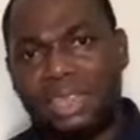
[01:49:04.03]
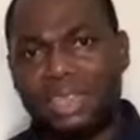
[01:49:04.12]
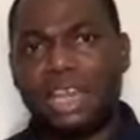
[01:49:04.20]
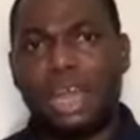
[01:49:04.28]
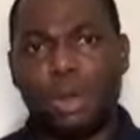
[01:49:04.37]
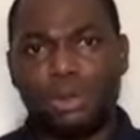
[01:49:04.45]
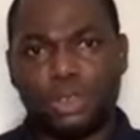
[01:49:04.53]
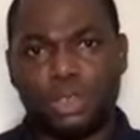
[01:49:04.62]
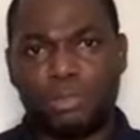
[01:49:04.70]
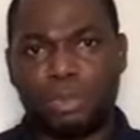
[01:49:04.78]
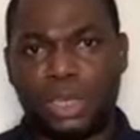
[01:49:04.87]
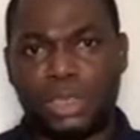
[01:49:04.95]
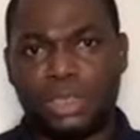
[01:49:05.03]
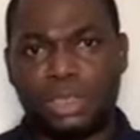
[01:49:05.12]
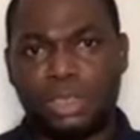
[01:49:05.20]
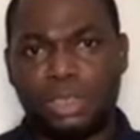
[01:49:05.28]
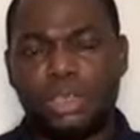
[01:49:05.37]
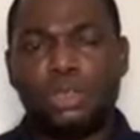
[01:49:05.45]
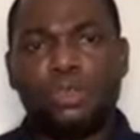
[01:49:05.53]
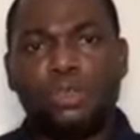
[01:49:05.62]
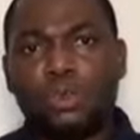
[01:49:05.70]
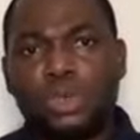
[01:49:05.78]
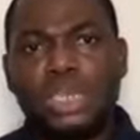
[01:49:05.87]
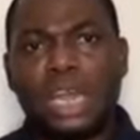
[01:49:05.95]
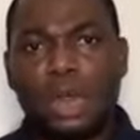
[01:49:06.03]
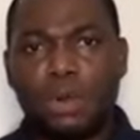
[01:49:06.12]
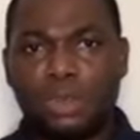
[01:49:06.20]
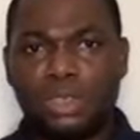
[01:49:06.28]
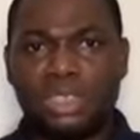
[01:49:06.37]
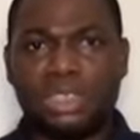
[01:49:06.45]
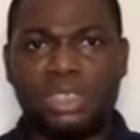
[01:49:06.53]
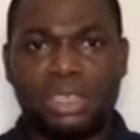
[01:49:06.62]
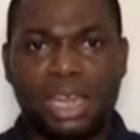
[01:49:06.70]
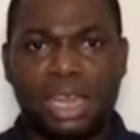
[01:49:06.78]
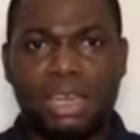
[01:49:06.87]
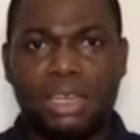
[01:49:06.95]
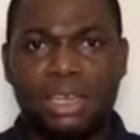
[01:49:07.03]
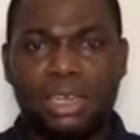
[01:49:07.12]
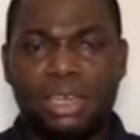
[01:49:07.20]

in their own space, do their own thing there.